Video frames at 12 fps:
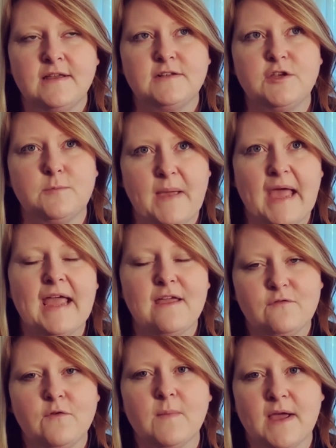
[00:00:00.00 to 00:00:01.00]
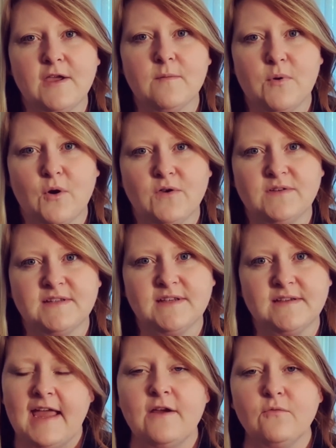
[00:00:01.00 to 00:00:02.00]
to pay for my
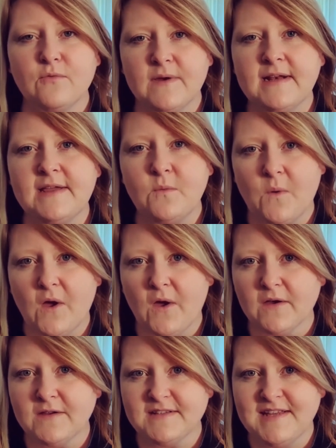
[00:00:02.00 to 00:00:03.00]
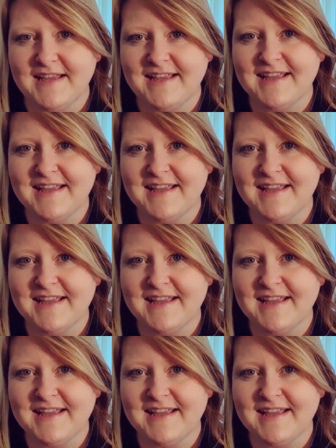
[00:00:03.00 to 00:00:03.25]
composing. It really works.